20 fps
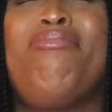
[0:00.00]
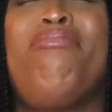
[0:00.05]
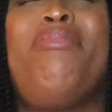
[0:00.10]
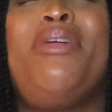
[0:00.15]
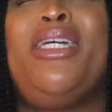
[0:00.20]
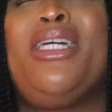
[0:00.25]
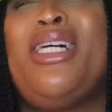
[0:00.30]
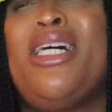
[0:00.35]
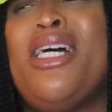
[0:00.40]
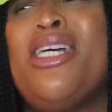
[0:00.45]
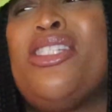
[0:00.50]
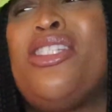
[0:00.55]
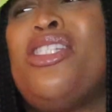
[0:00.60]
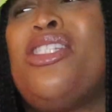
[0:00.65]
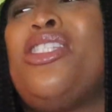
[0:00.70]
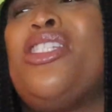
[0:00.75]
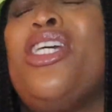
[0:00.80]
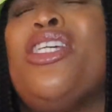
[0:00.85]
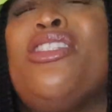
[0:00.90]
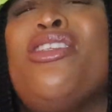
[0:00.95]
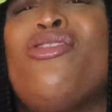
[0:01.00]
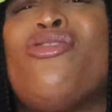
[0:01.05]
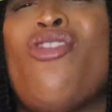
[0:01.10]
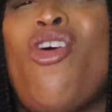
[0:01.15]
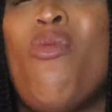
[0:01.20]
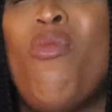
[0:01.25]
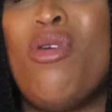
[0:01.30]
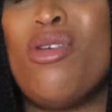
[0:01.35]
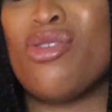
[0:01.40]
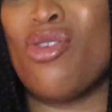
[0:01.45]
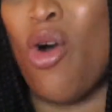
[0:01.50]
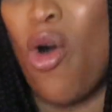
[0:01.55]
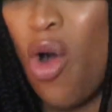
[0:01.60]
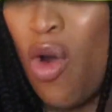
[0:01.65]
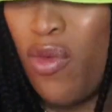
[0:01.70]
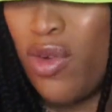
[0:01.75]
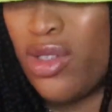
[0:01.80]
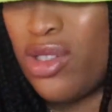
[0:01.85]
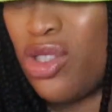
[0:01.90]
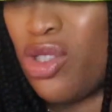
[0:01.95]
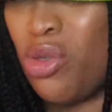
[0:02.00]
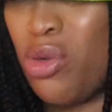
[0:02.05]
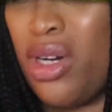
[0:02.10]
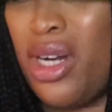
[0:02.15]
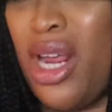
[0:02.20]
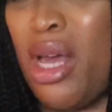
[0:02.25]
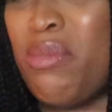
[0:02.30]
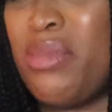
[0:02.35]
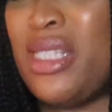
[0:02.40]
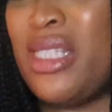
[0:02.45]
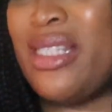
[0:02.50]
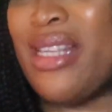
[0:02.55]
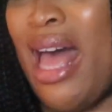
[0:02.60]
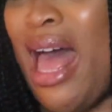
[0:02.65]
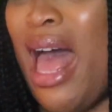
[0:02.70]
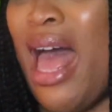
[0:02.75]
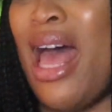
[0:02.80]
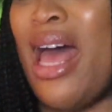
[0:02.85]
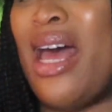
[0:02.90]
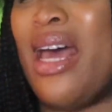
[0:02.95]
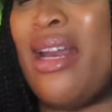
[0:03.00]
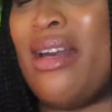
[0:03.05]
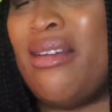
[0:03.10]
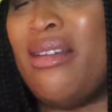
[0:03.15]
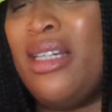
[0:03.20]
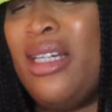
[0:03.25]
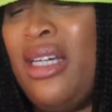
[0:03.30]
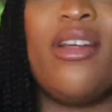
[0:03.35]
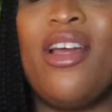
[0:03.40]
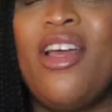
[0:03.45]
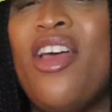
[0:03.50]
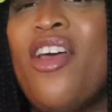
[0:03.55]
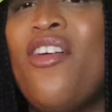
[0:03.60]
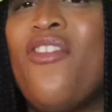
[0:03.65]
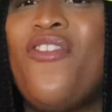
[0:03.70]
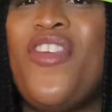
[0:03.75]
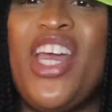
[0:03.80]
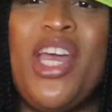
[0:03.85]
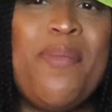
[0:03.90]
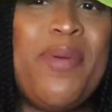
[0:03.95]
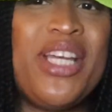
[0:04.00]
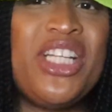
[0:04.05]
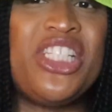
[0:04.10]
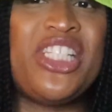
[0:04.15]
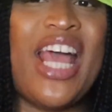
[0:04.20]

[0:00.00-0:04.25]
because the season's almost over soon and I'm sad. Phoebe and